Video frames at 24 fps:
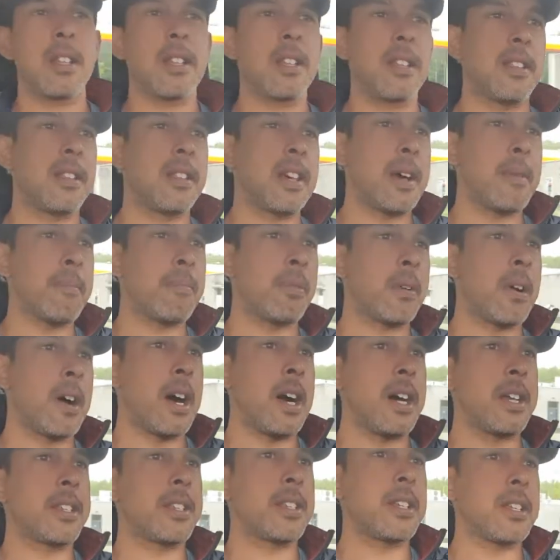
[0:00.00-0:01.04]
that
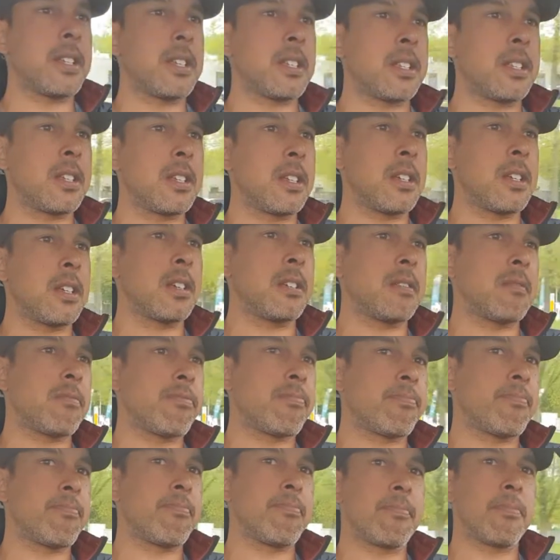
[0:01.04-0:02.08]
price is the
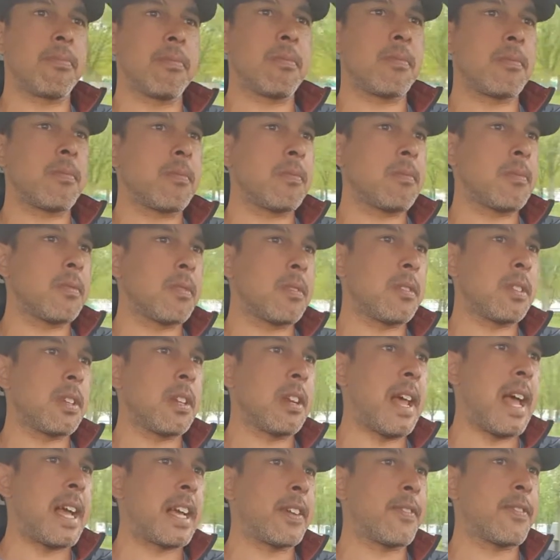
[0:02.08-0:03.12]

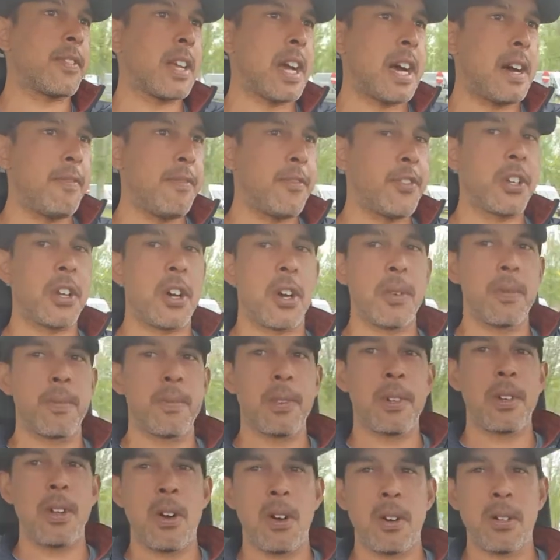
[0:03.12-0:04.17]
lack of comfort
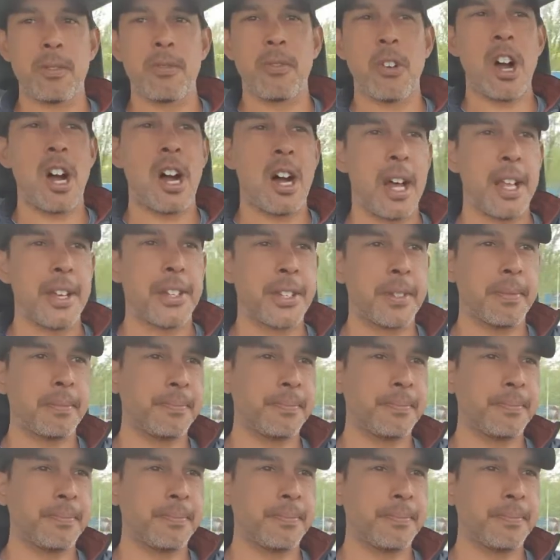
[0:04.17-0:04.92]
on long rides.